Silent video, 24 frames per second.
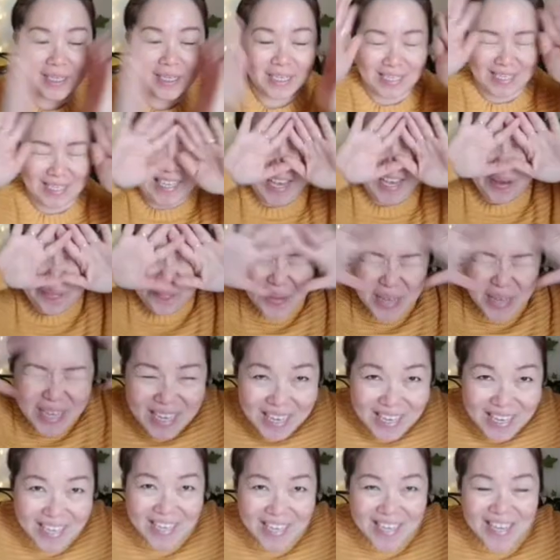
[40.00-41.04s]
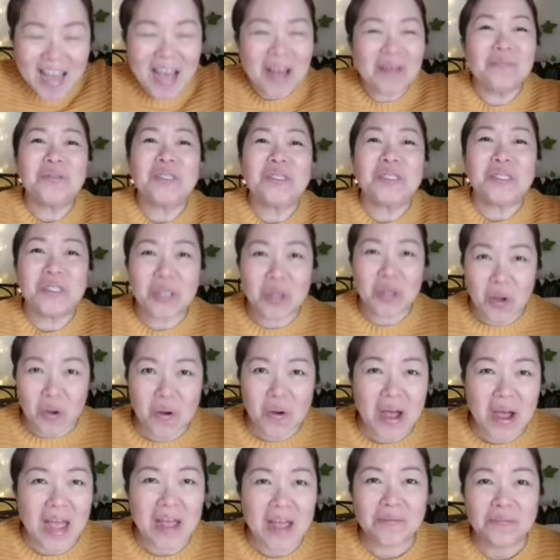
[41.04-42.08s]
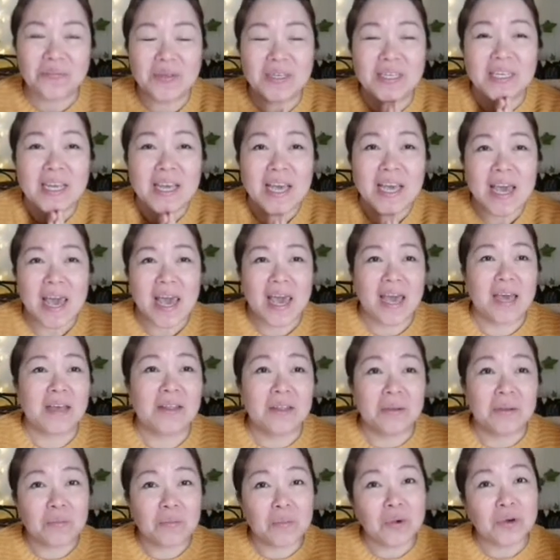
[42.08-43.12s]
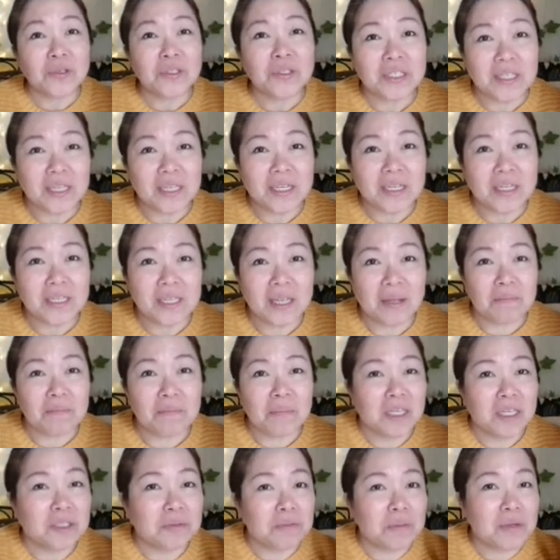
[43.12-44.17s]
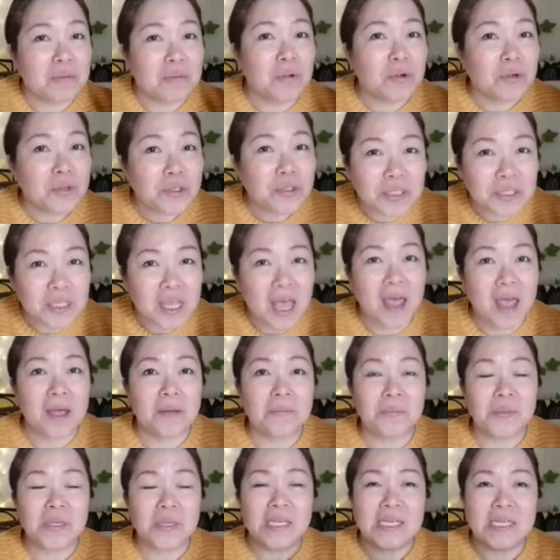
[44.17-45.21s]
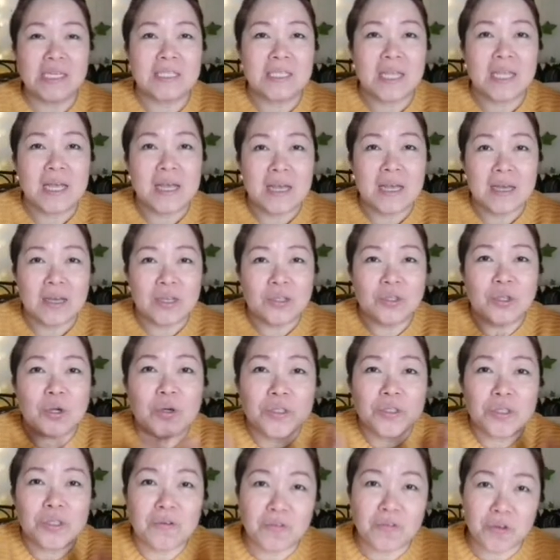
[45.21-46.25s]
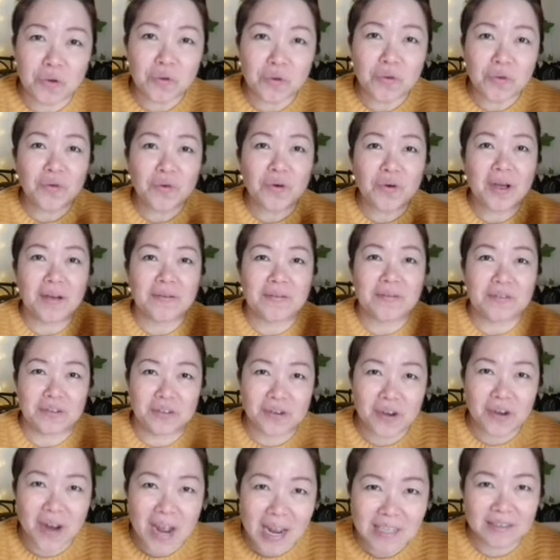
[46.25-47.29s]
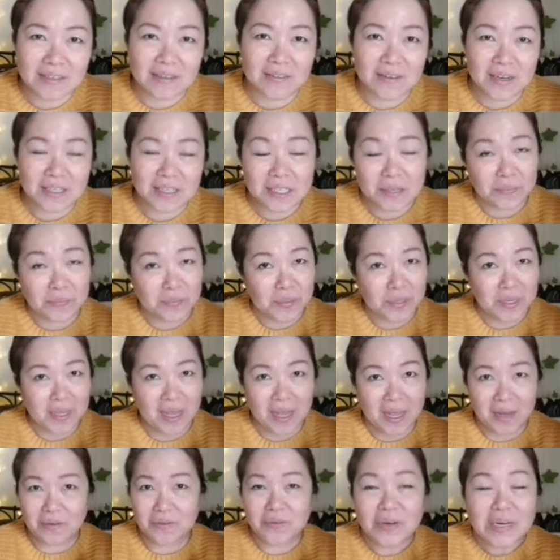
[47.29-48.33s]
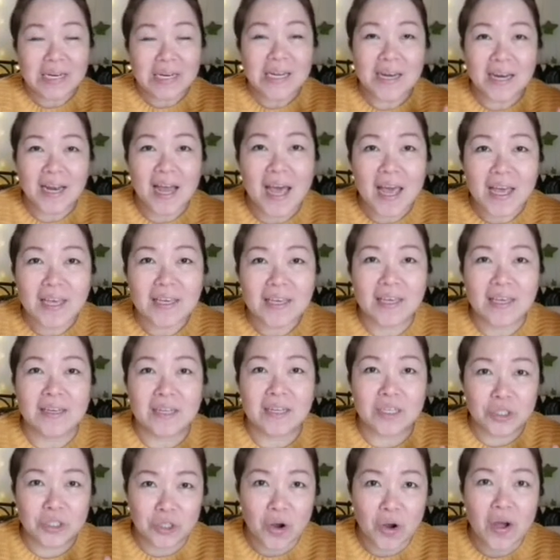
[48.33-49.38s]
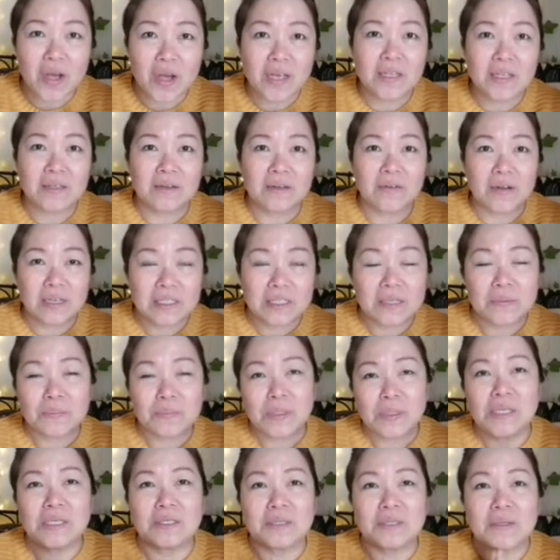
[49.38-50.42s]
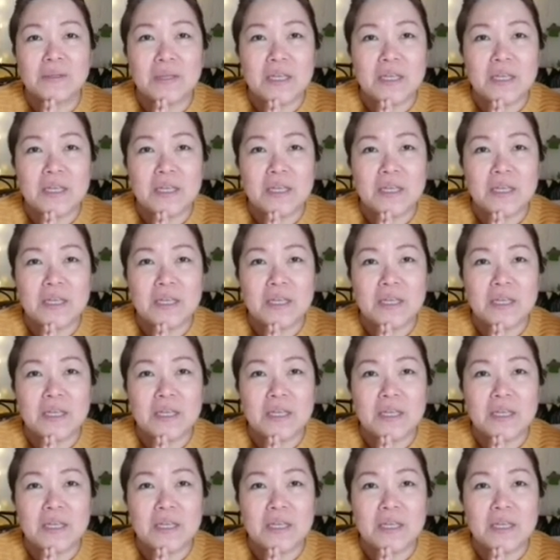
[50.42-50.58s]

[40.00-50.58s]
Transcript: Yippee! I'm so happy. And the most thing that makes me most happy is those of you who have tried the recipe and really like and enjoy the recipes.